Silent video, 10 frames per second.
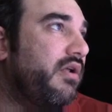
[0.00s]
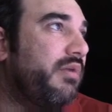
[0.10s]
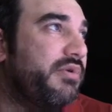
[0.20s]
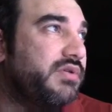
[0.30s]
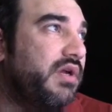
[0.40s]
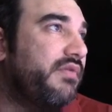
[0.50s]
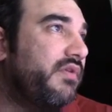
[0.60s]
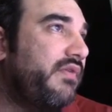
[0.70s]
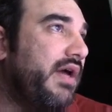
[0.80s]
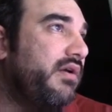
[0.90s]
help you study for the
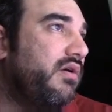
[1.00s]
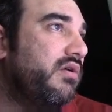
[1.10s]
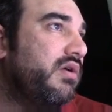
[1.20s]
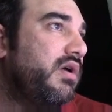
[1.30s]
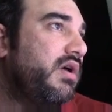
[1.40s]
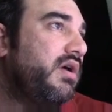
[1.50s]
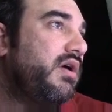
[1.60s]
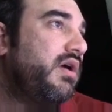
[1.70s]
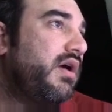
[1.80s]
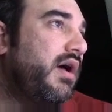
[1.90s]
final.
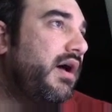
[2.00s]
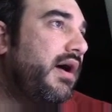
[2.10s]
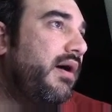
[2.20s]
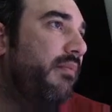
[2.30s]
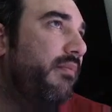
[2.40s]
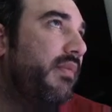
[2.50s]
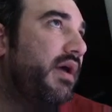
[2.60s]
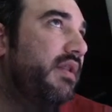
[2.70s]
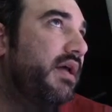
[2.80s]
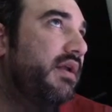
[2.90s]
And
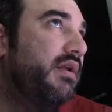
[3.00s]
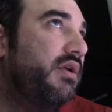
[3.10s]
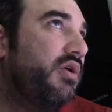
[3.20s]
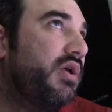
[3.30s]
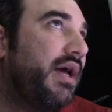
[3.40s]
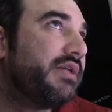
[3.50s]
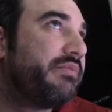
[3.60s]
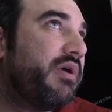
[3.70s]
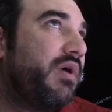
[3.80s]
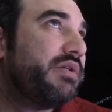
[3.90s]
then you can
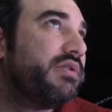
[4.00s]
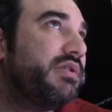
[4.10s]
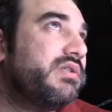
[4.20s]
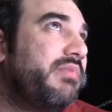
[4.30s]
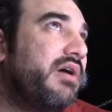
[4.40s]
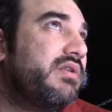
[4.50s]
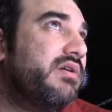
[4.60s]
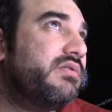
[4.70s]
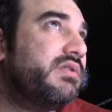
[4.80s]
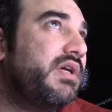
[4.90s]
ask me questions about
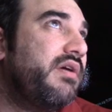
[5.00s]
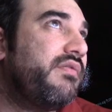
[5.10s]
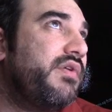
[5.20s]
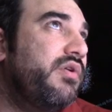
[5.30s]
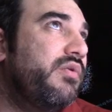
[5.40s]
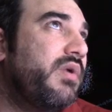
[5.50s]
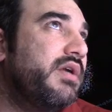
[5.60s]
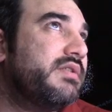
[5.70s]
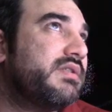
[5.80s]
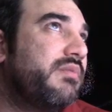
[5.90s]
those if you run
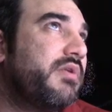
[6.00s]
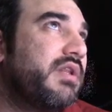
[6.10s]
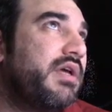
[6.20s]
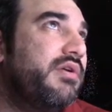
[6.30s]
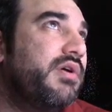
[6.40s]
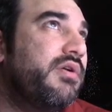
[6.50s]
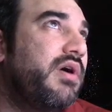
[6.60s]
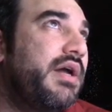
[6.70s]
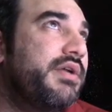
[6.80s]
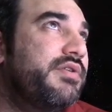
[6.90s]
into something that you don't know
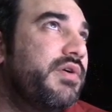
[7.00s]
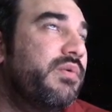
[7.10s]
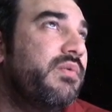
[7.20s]
how to do.